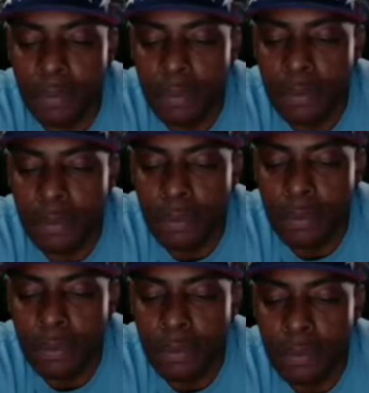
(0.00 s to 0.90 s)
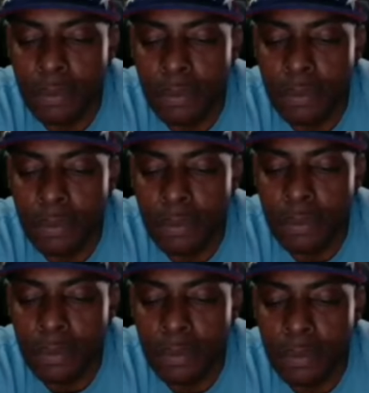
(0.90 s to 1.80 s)

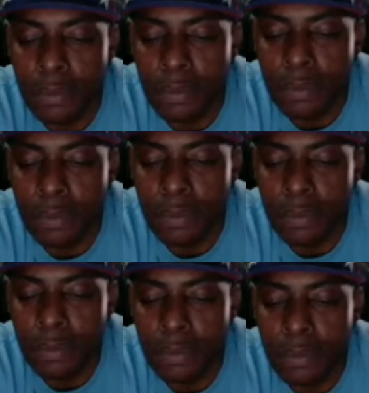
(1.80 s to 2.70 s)
Nothing is said.